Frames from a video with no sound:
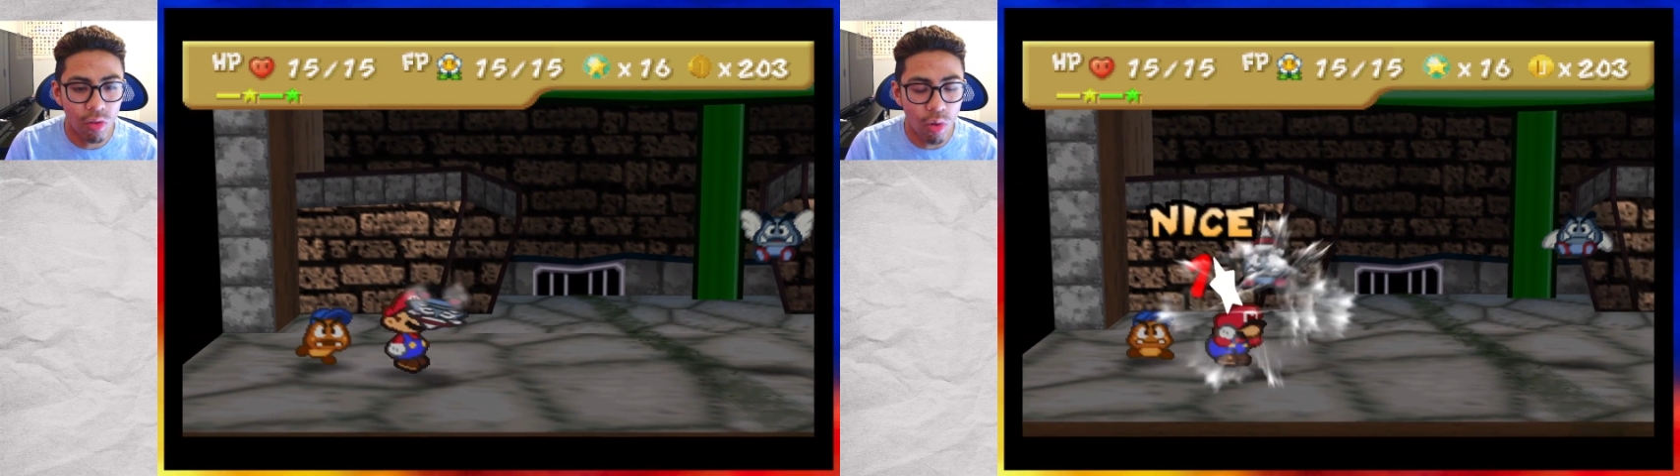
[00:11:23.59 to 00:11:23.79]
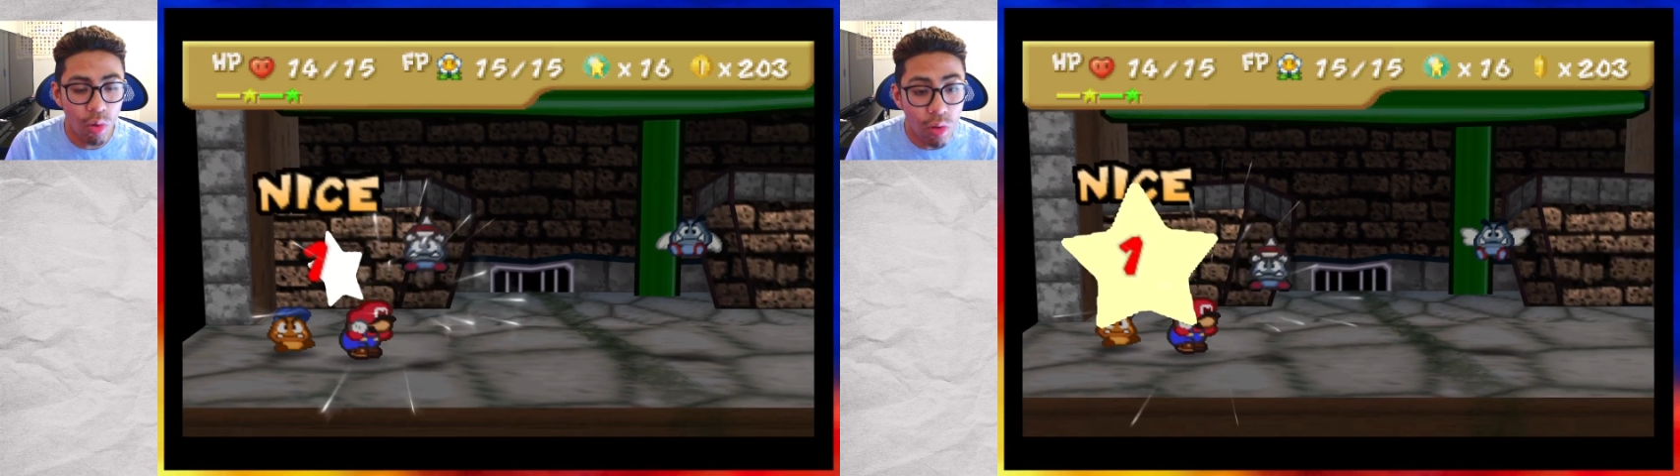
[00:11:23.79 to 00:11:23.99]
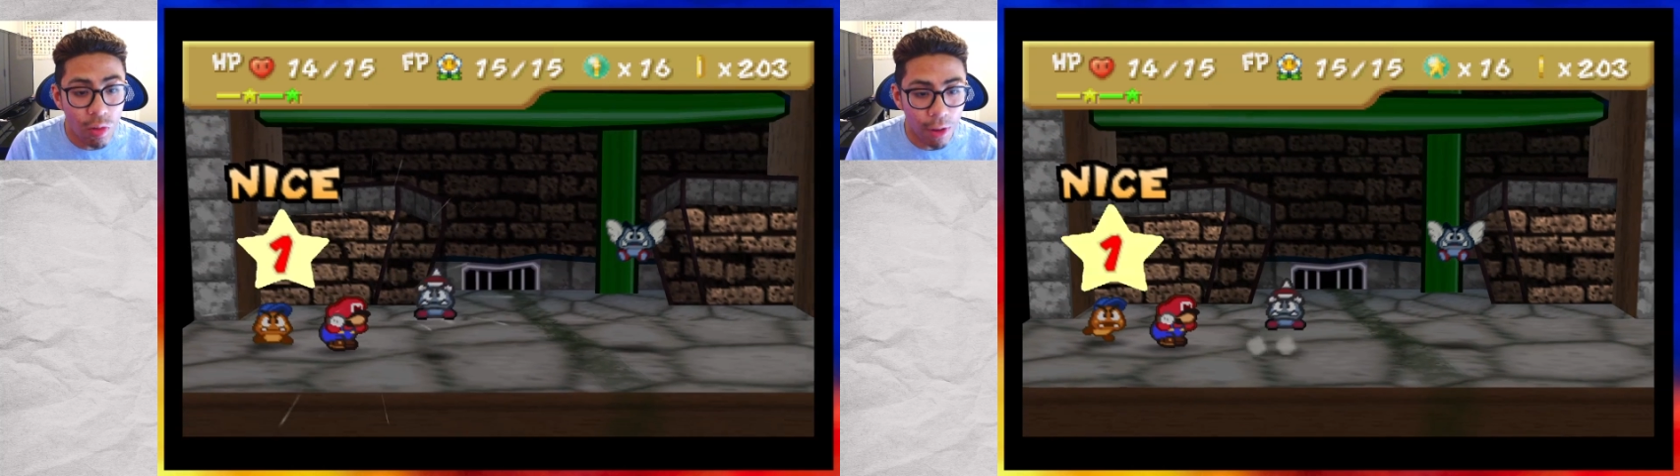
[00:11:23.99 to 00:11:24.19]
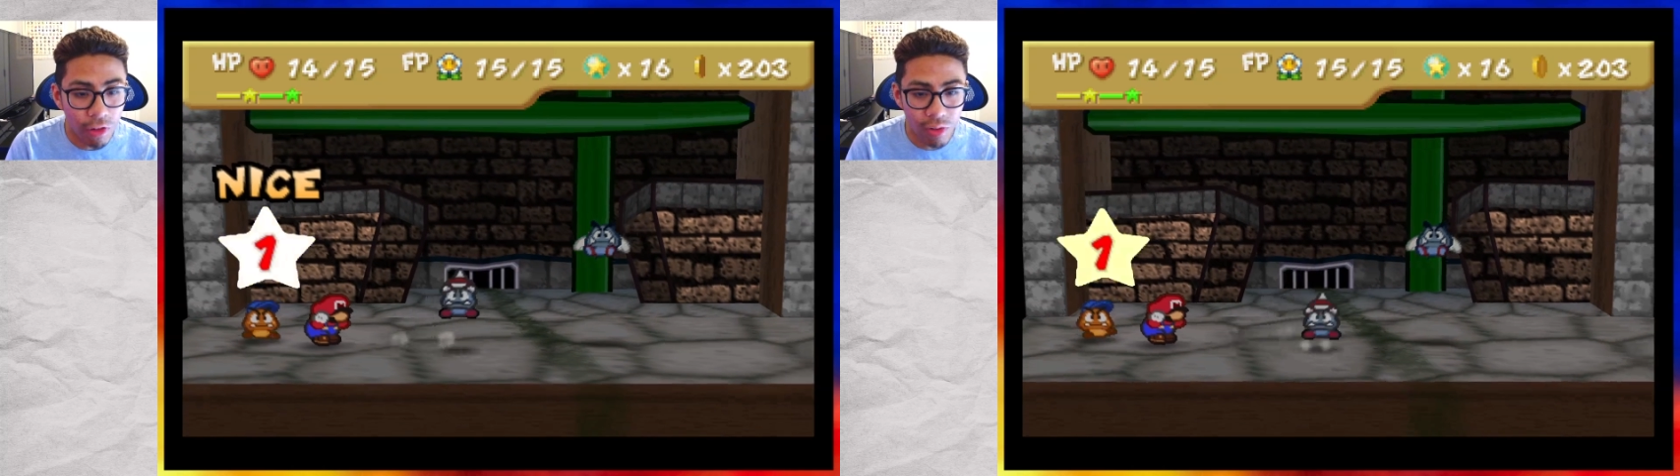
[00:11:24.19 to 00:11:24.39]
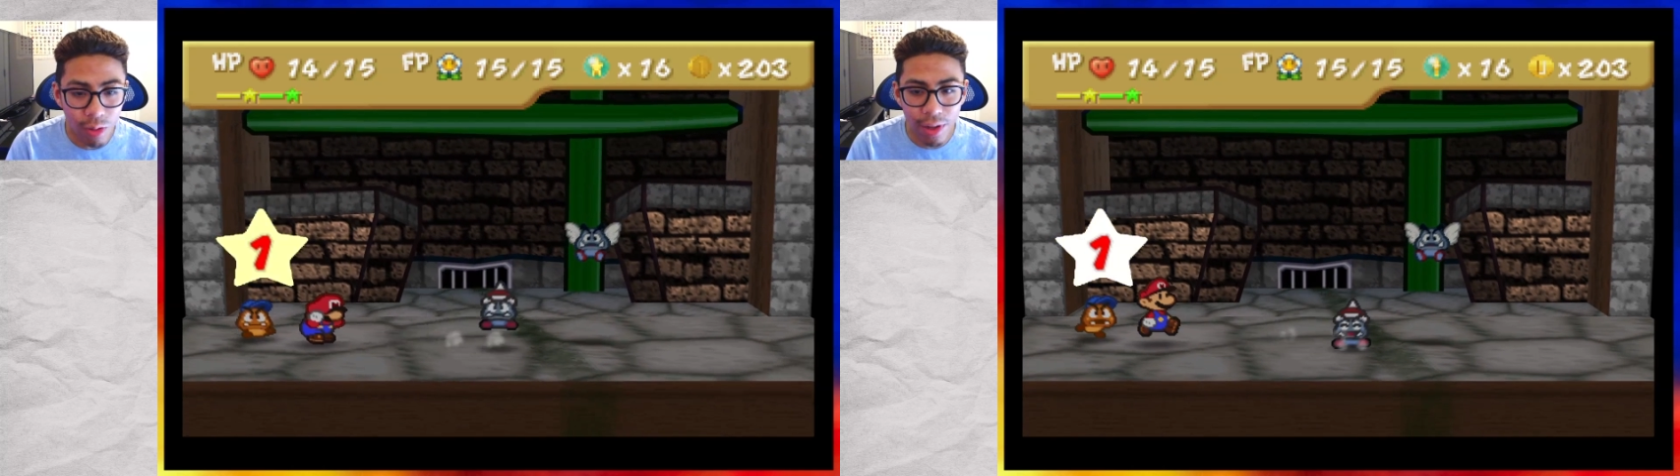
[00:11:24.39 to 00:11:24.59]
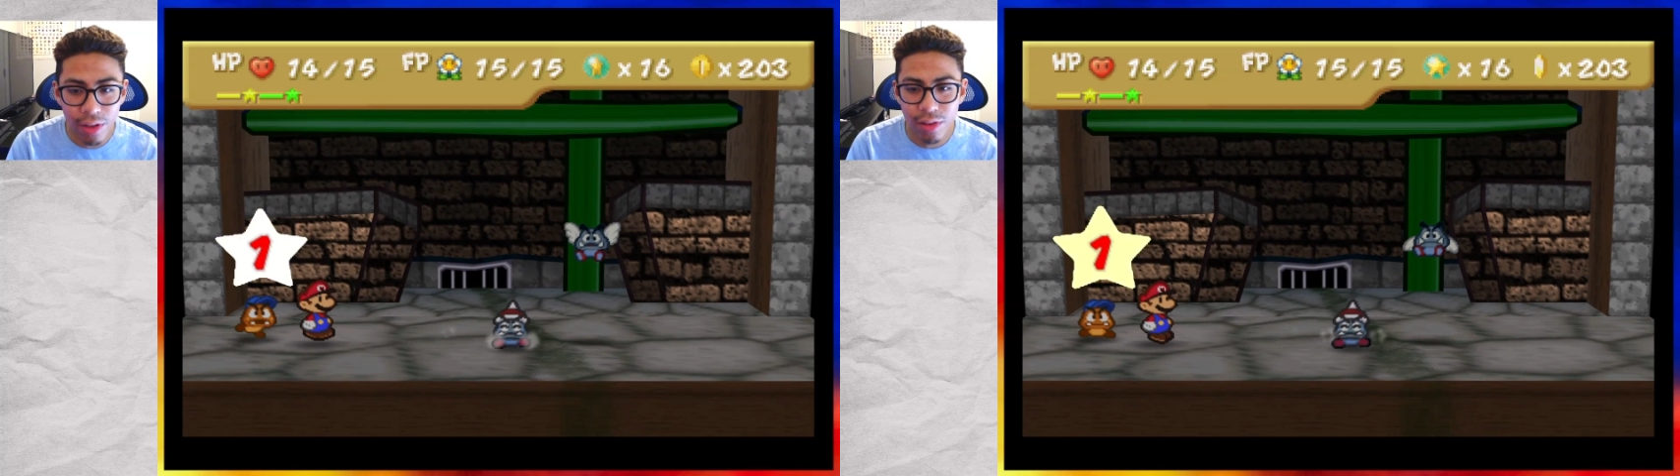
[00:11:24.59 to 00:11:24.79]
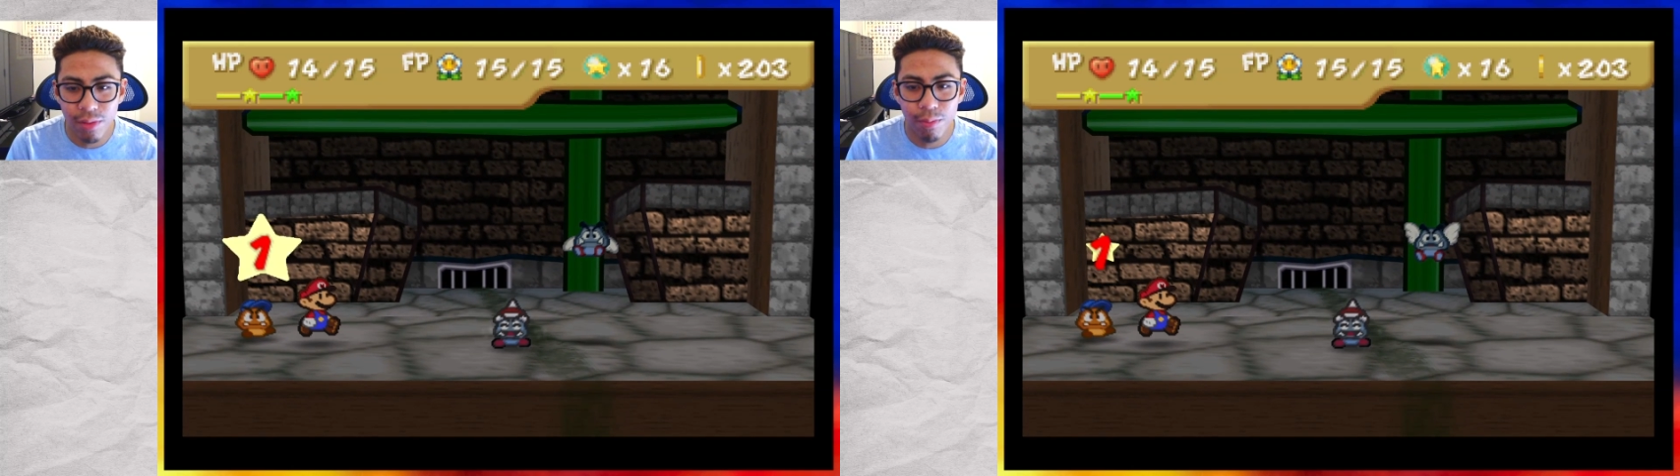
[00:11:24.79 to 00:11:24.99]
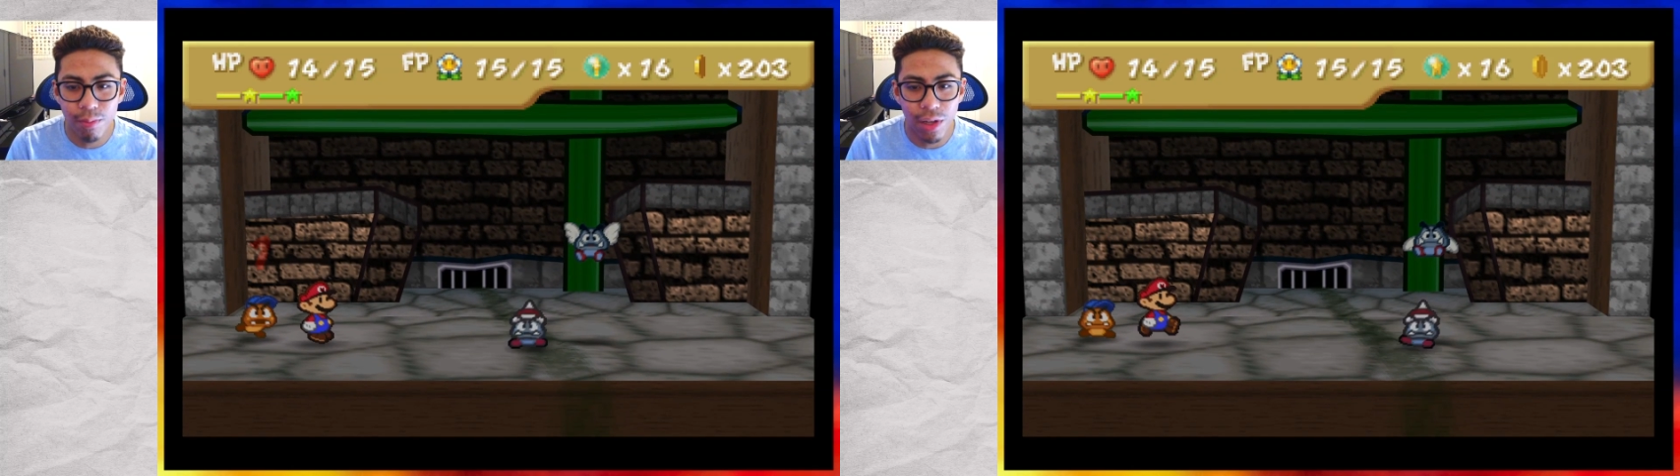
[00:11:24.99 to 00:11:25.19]
too special about
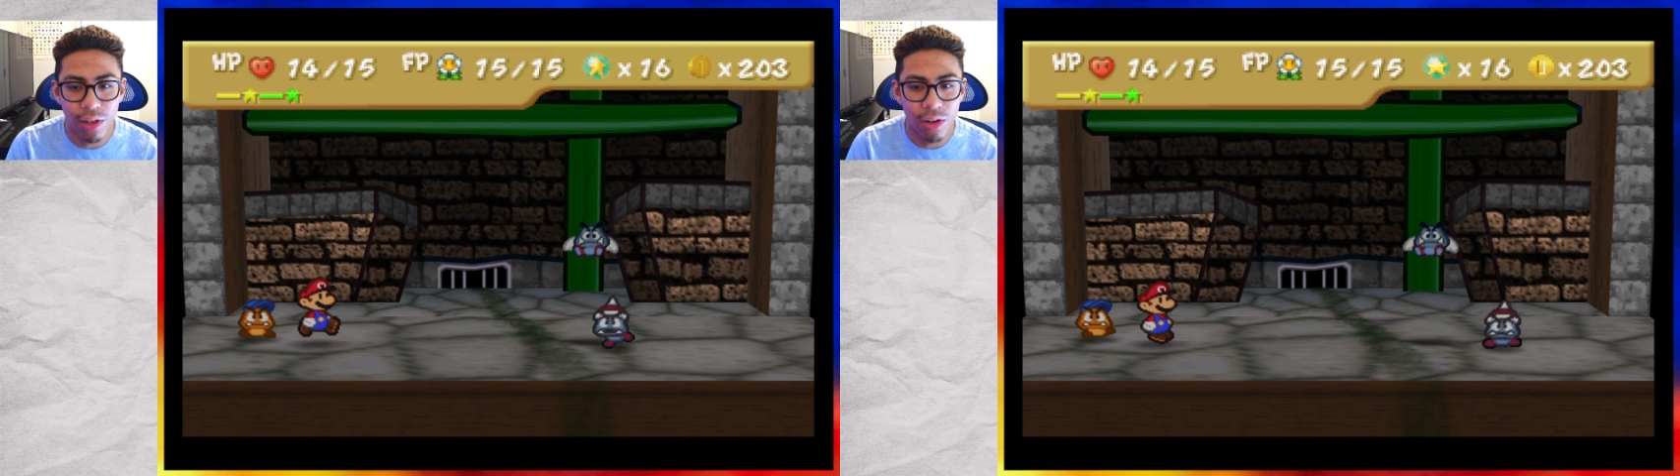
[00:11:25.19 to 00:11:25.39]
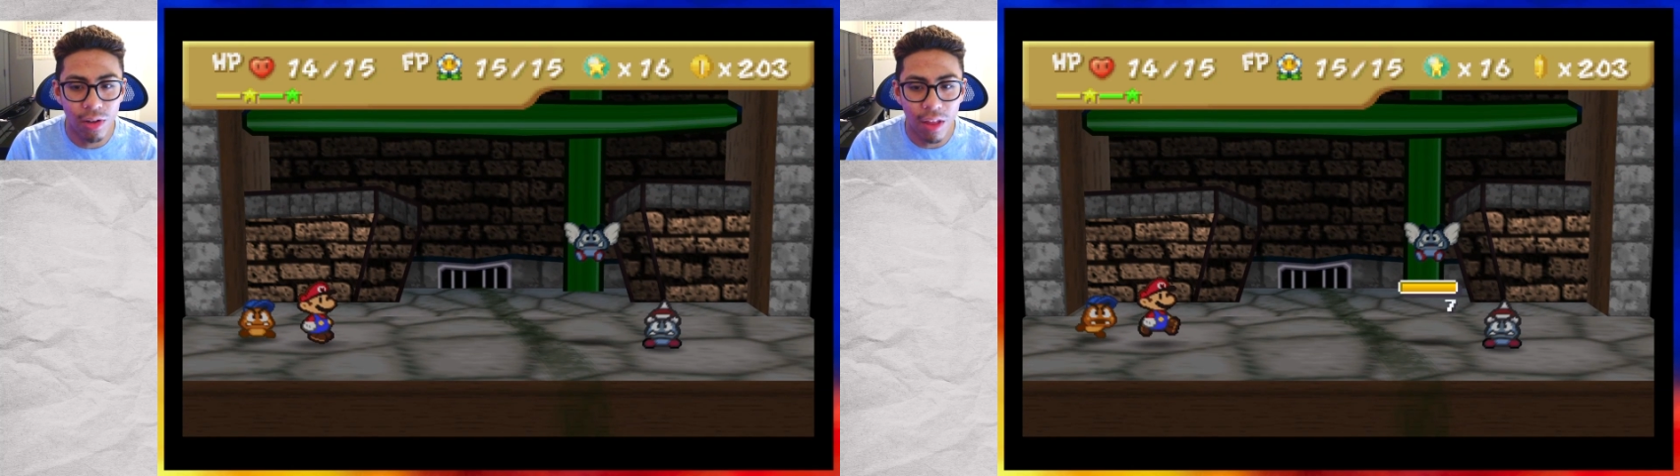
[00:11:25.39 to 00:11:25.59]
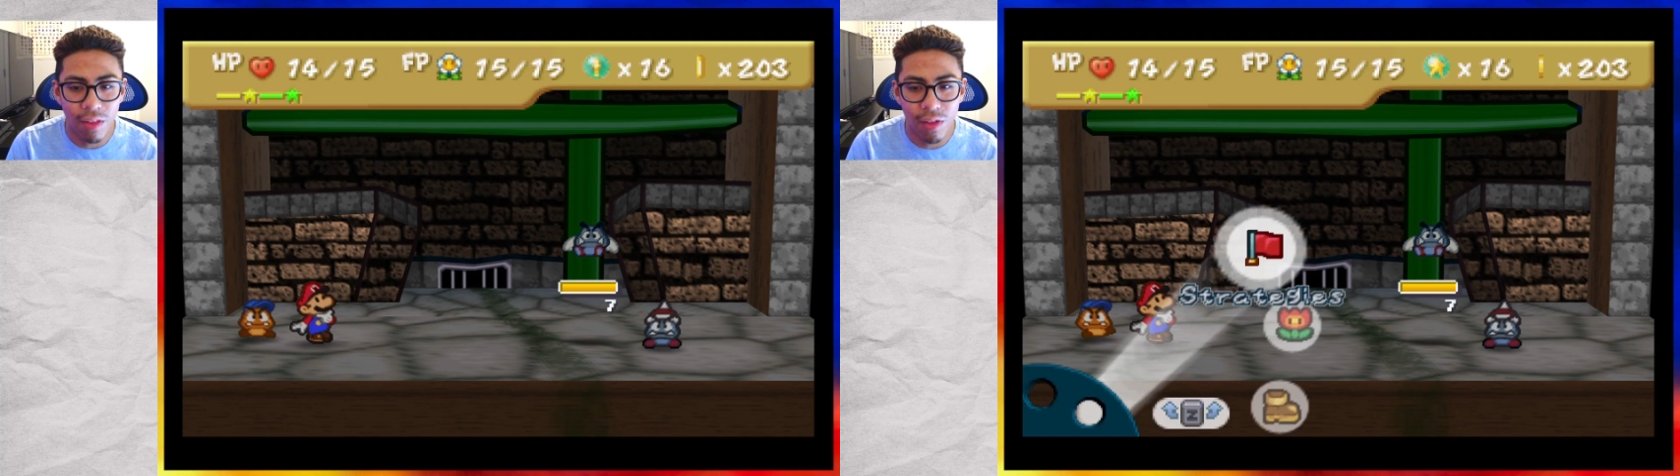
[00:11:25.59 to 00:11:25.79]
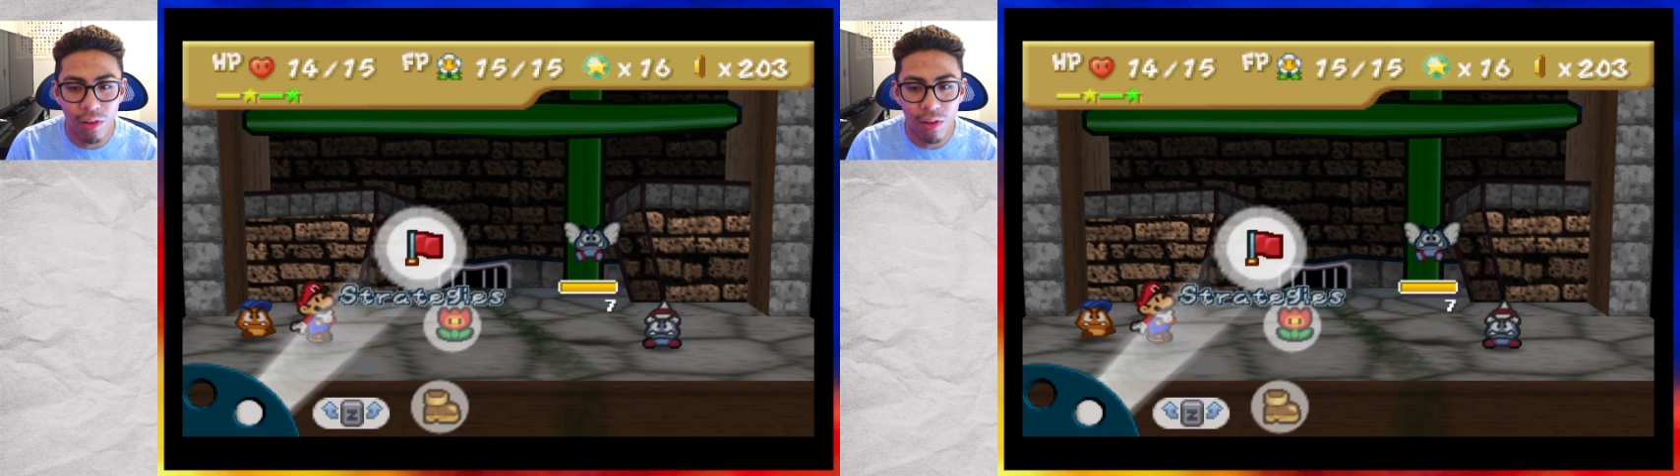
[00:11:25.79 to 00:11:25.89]
them, but you know, they still